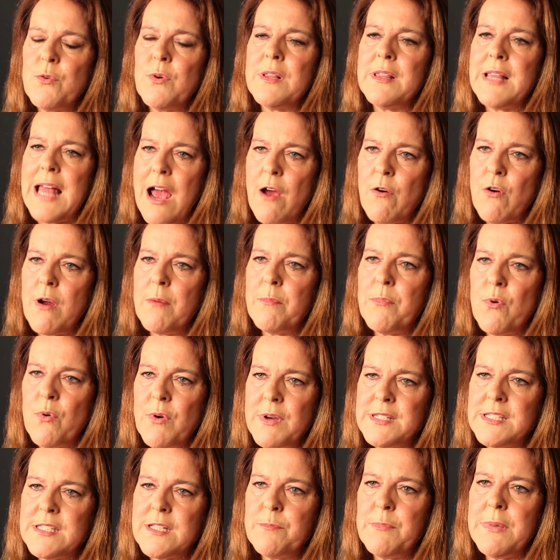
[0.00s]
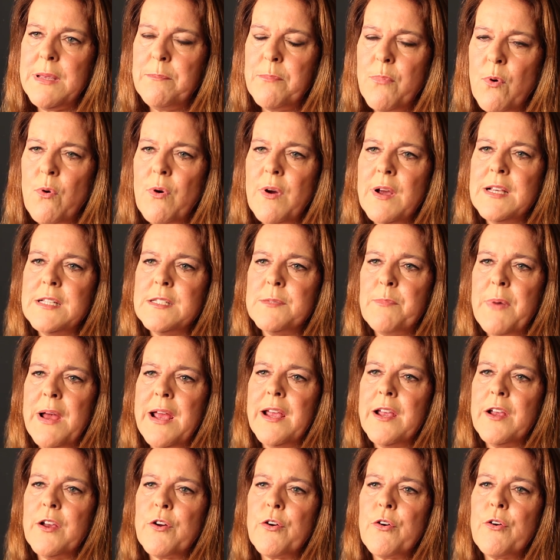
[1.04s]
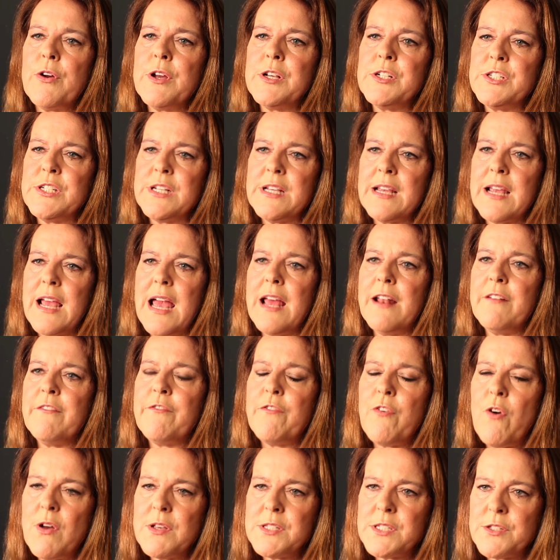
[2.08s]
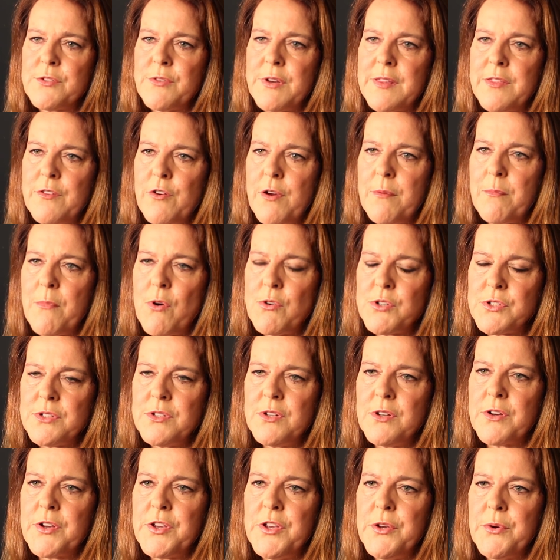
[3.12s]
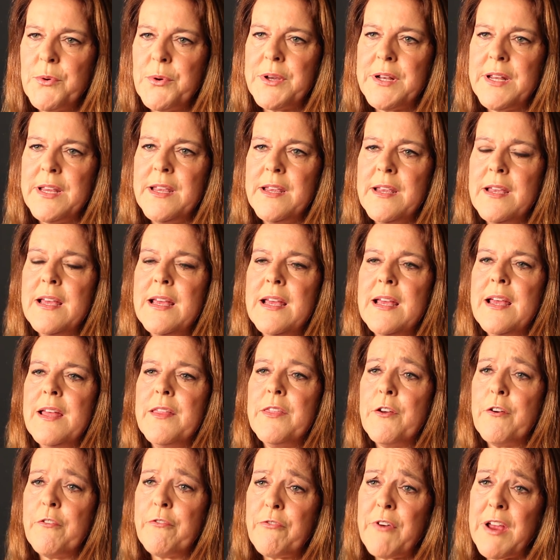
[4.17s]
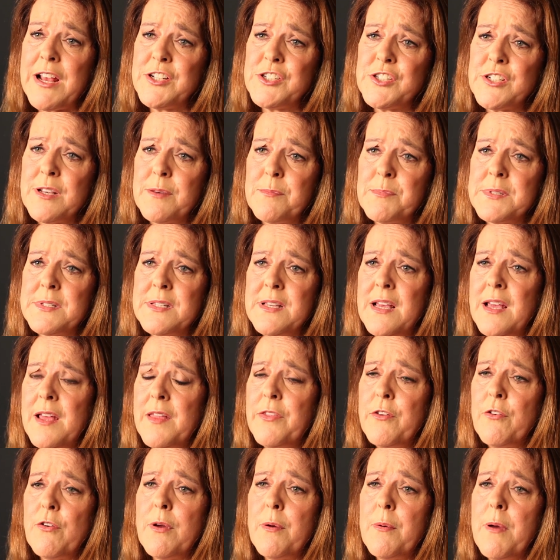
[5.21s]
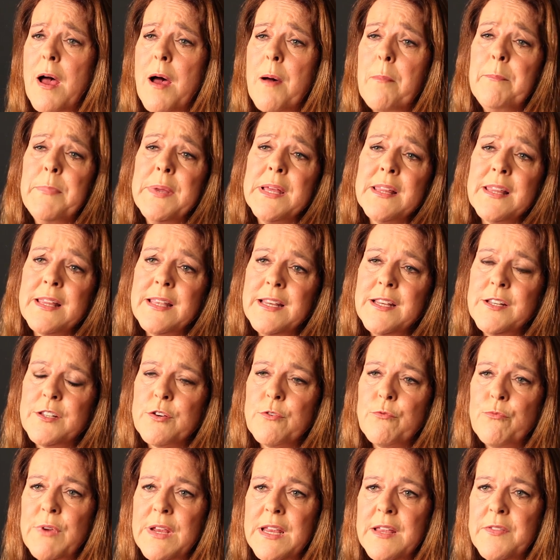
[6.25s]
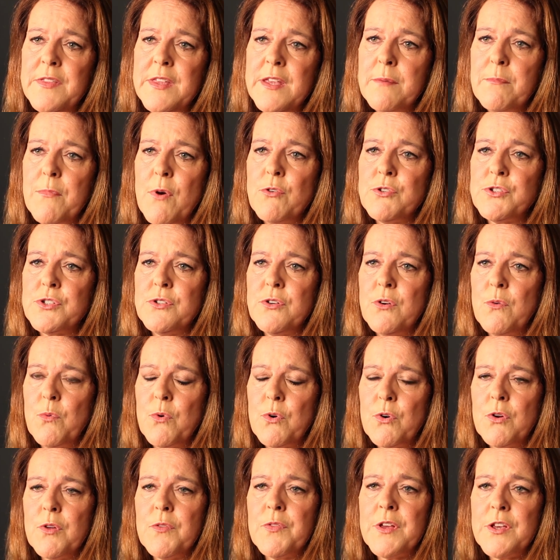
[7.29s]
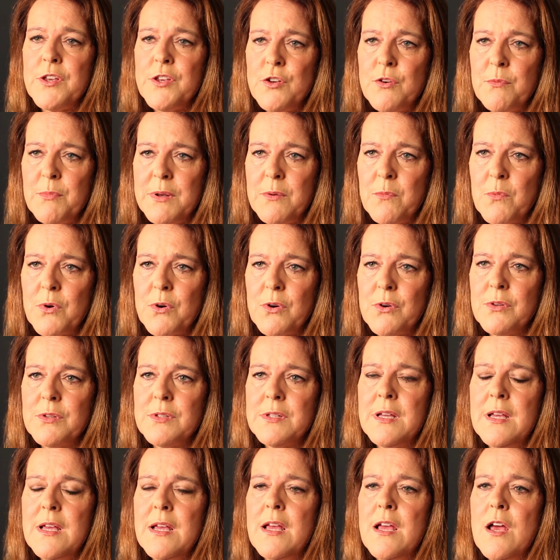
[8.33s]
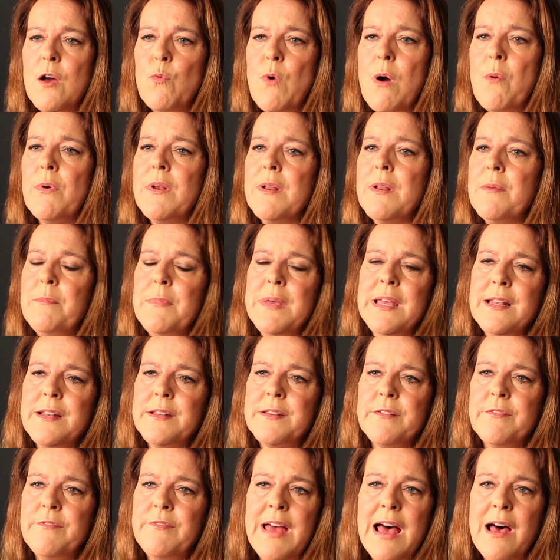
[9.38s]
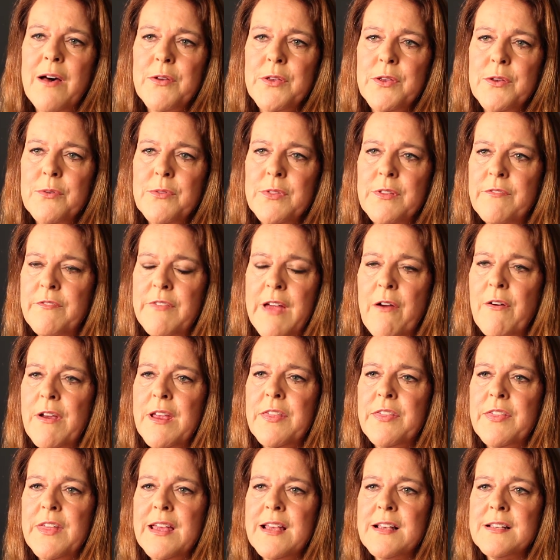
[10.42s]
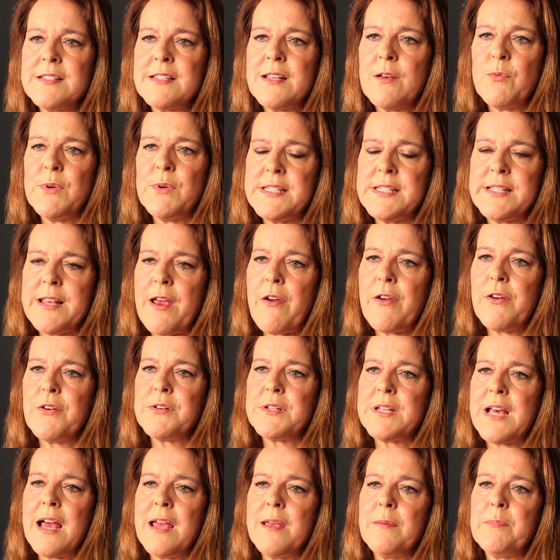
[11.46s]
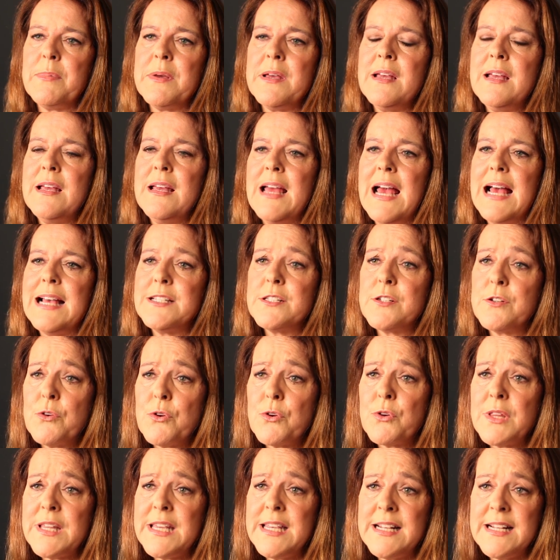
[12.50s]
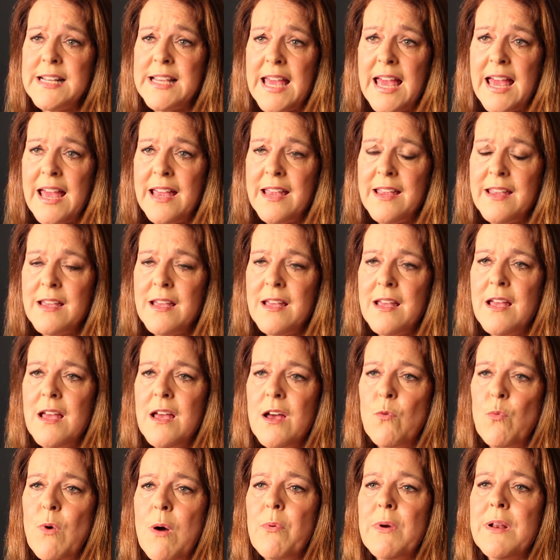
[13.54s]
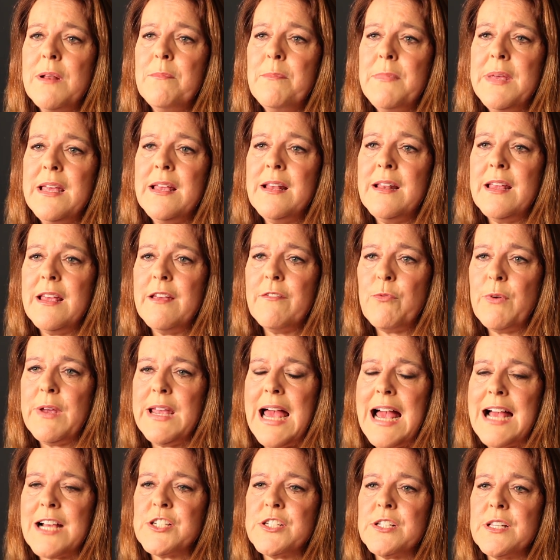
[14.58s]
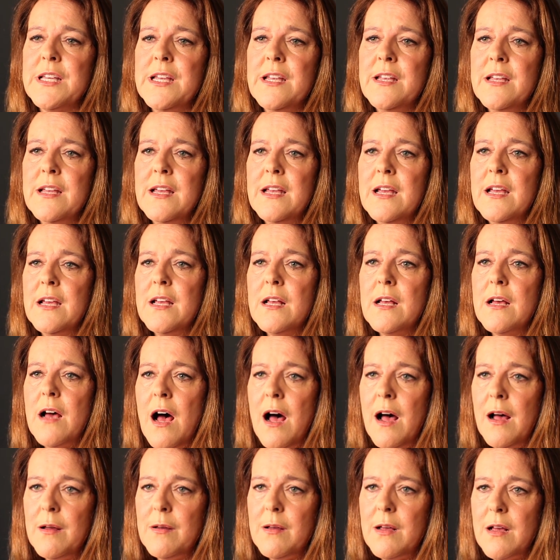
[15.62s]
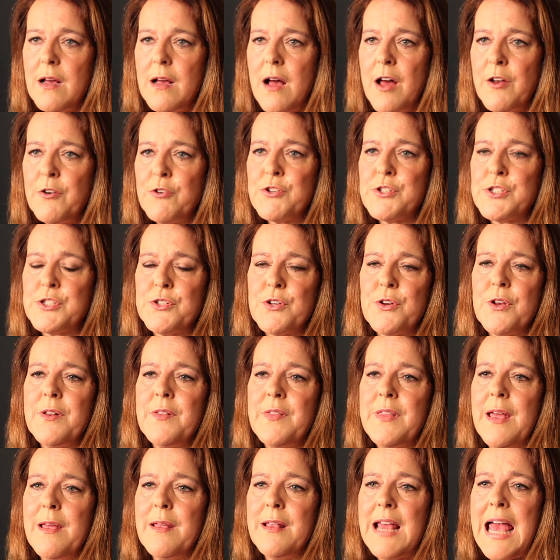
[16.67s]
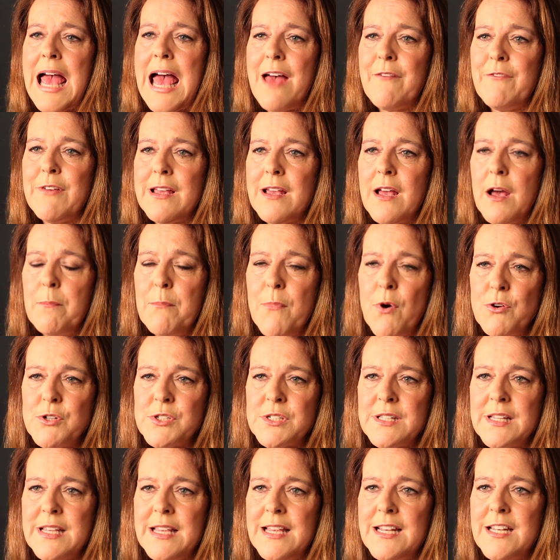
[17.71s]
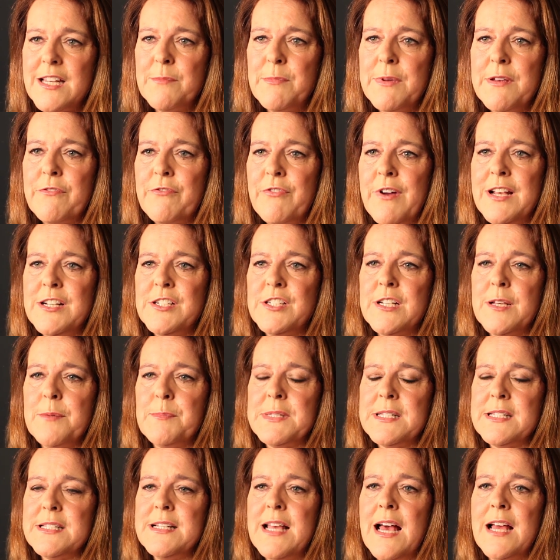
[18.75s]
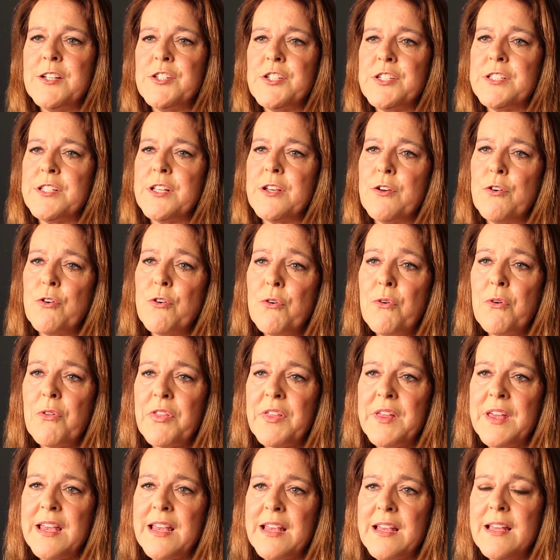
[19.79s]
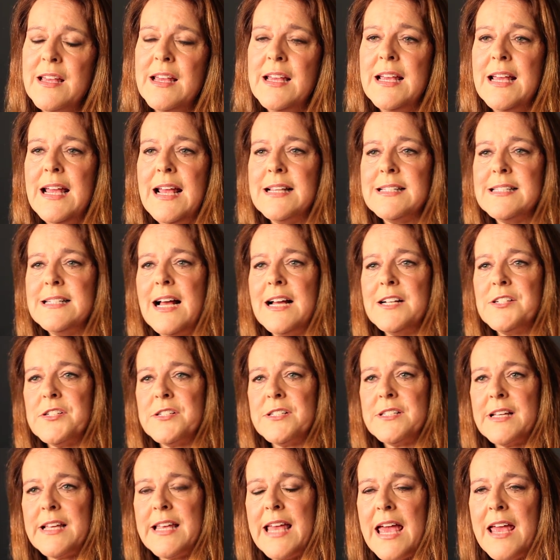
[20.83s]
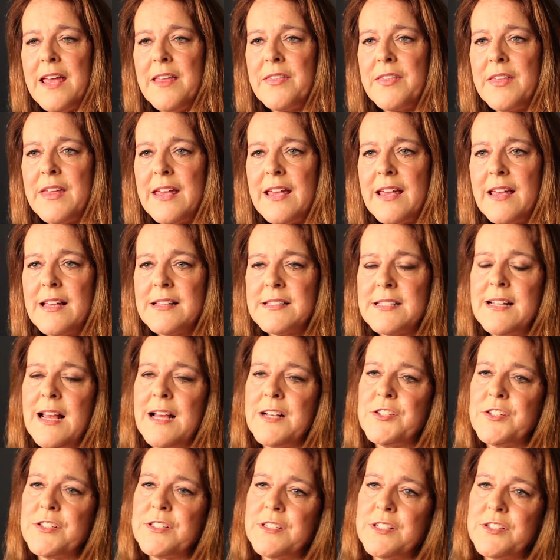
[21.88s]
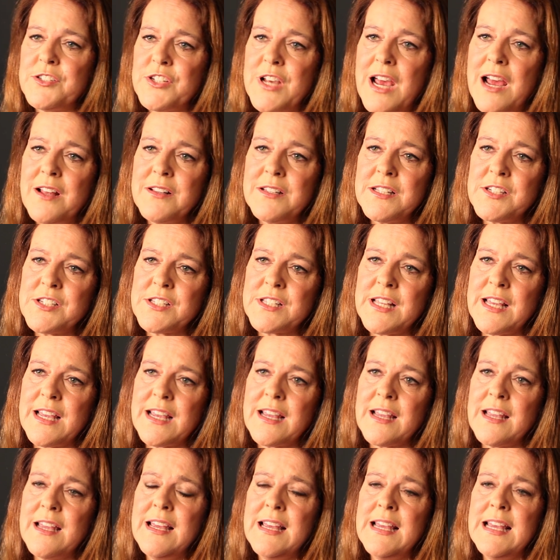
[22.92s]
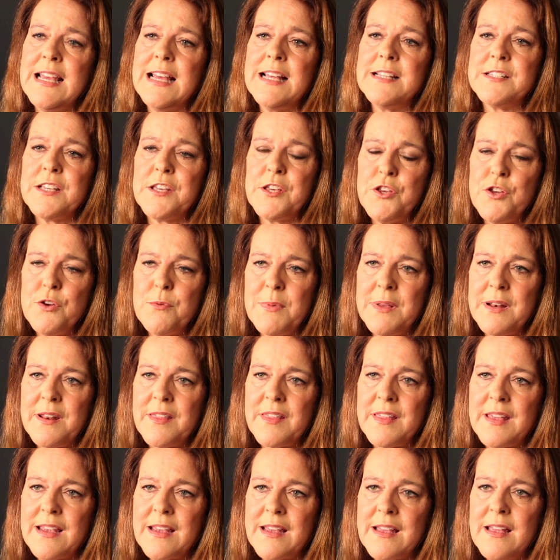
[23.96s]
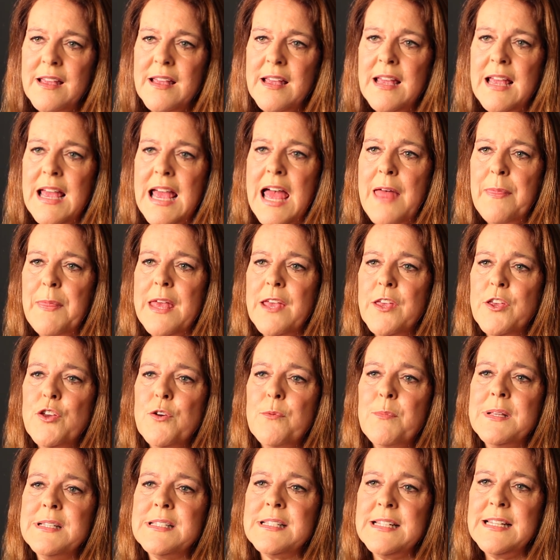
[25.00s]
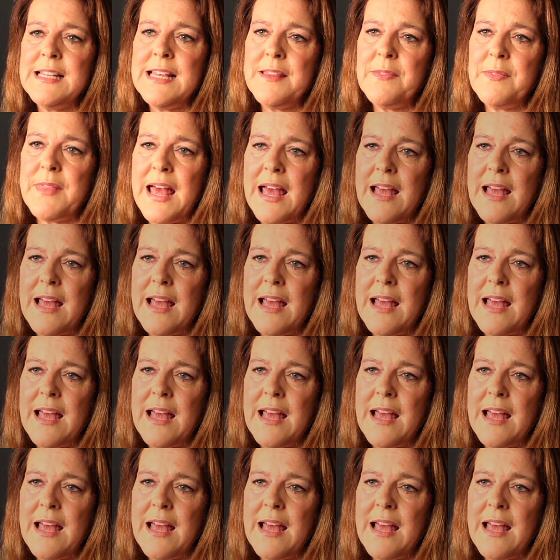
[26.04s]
to allow our boys to be boys by encouraging and fostering their emotional acuity, their friendships, their ability to read the emotional world, the human world. What would it mean to value the very things stereotype as girly and gay? What would it mean if we actually understood that having emotionally intimate friendships is not just a girl thing, it's not just a gay thing, it's not just a childish thing, it's a human thing, and that humans need